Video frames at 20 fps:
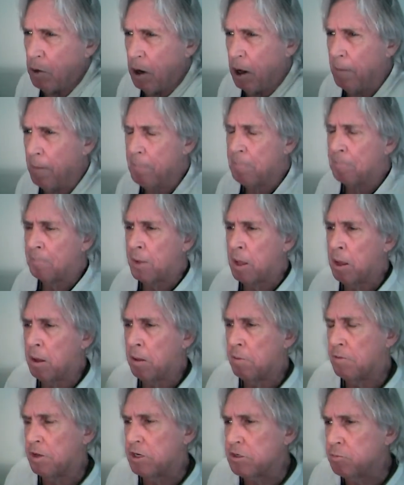Well,
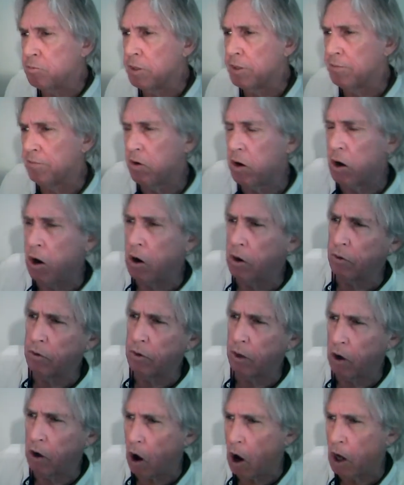this would have
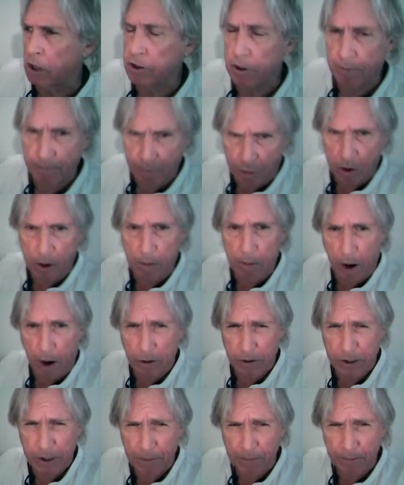gone to
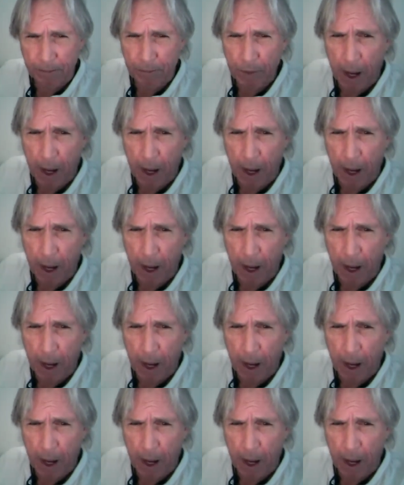promos,